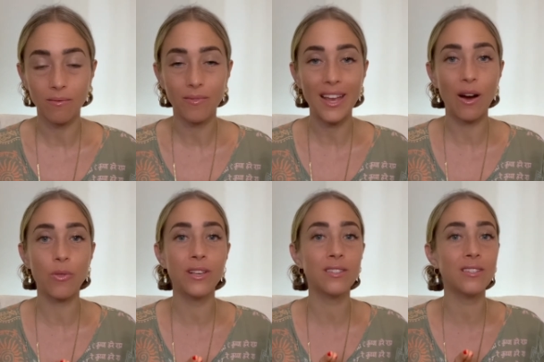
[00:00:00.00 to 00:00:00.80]
Now,
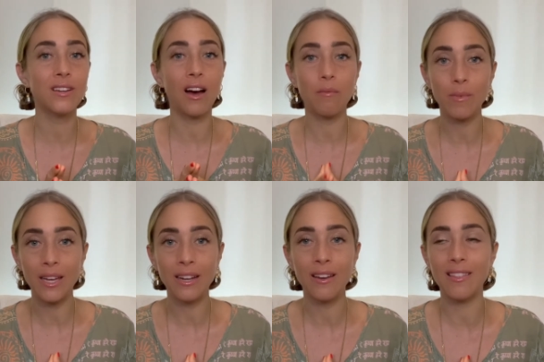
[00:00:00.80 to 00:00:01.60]
this does not
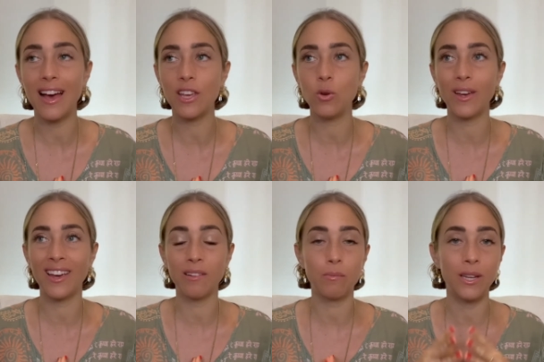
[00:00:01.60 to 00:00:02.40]
mean that you
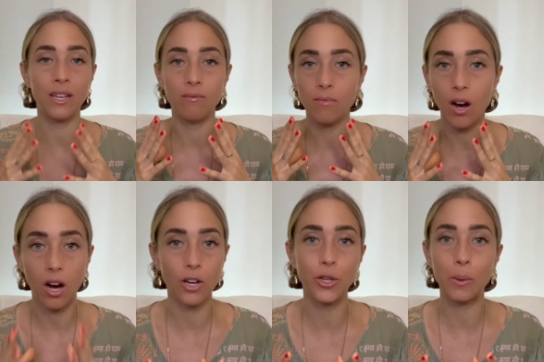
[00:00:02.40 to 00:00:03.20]
can't be
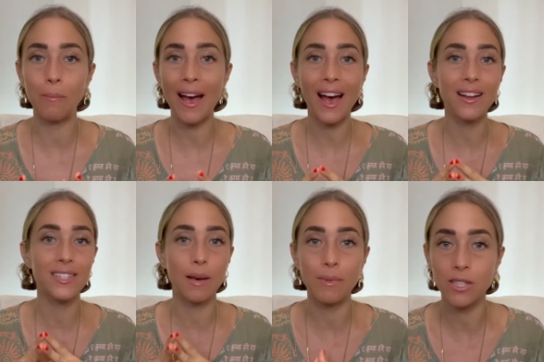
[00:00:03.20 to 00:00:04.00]
on your mat
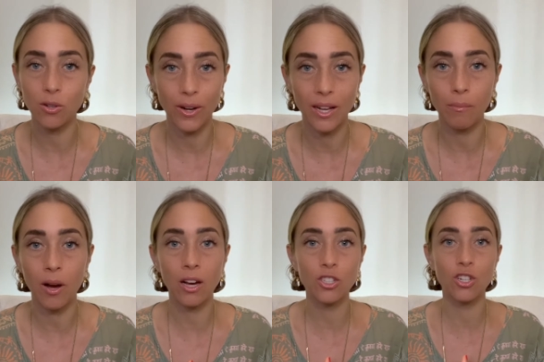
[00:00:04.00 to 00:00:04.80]
demonstrating
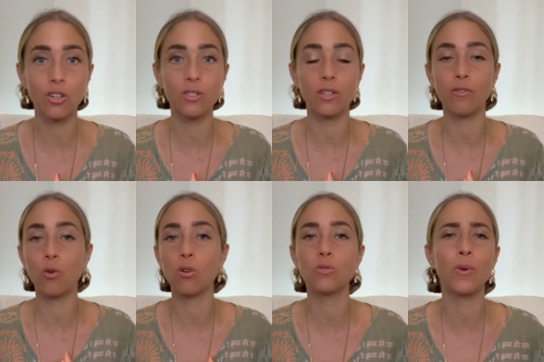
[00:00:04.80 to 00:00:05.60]
postures. And of
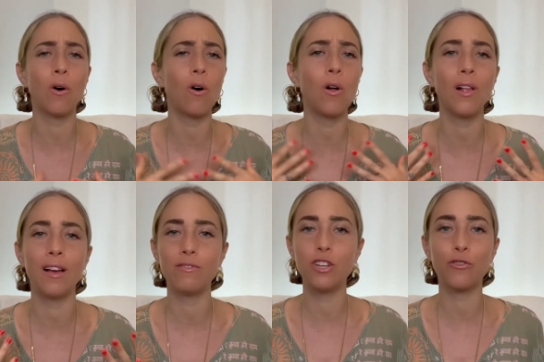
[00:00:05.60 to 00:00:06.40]
course, we all
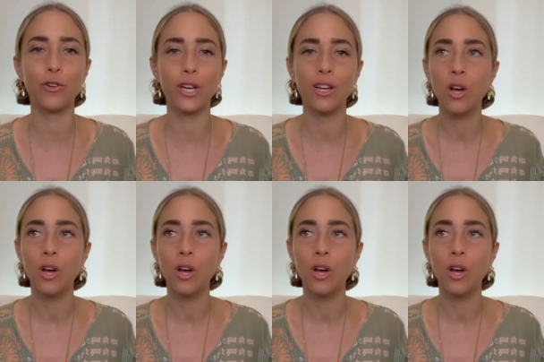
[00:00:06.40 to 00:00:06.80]
have different